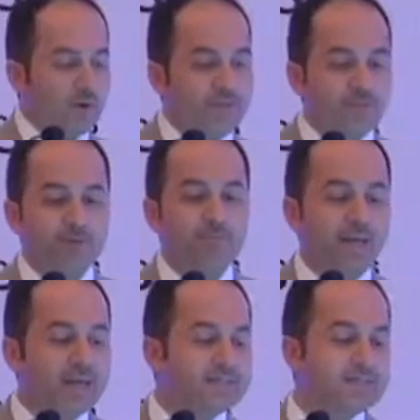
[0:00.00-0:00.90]
with some
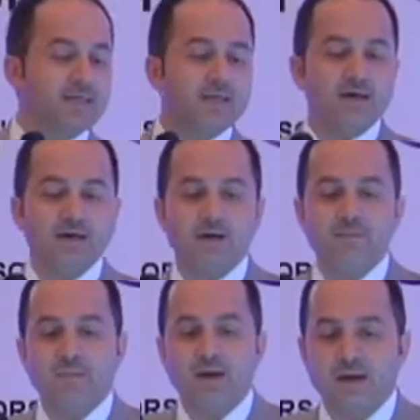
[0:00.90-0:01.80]
basic
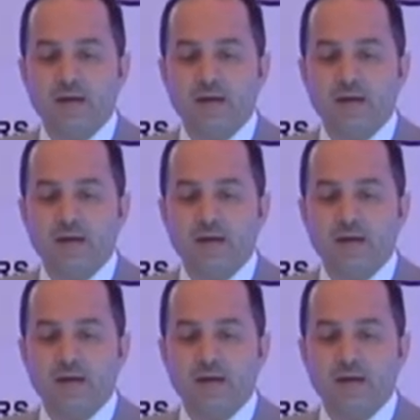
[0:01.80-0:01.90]
um, uh,